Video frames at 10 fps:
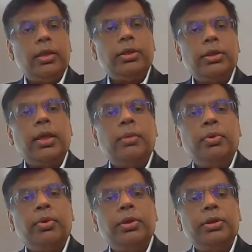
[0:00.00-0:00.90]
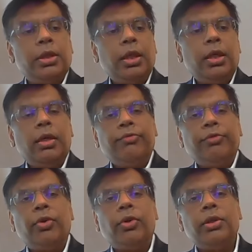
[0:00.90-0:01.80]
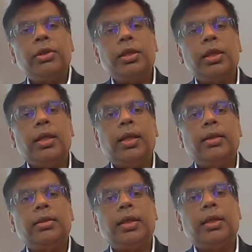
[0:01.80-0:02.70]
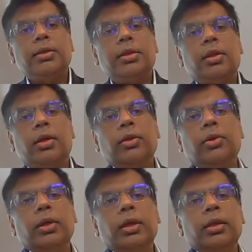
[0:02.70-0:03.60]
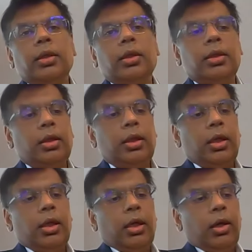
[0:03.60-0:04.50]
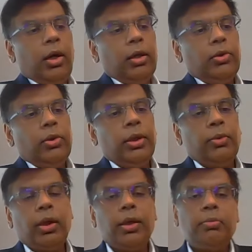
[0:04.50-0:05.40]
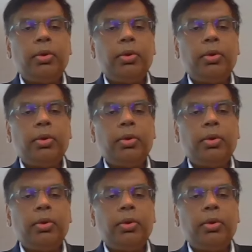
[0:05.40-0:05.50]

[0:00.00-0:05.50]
other standpoints? Of course, and that that's an ongoing uh, ongoing work in